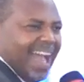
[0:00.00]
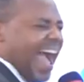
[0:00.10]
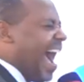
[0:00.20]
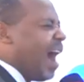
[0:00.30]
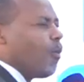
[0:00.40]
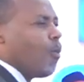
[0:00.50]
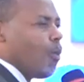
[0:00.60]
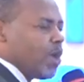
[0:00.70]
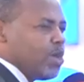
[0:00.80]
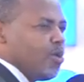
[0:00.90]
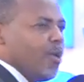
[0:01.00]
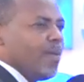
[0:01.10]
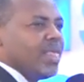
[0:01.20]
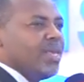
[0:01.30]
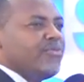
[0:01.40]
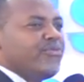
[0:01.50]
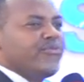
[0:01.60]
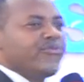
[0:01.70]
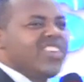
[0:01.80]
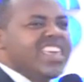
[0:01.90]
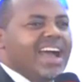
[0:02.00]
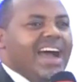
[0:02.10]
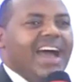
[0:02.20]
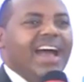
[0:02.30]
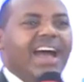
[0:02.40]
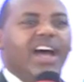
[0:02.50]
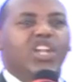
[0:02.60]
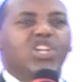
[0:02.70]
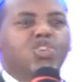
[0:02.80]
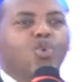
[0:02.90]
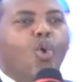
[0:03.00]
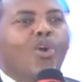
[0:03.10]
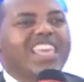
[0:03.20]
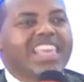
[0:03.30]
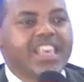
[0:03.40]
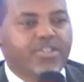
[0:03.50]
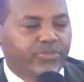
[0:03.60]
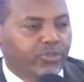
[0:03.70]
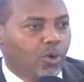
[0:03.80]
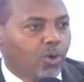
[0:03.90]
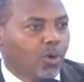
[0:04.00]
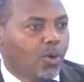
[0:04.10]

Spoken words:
I will fear no evil.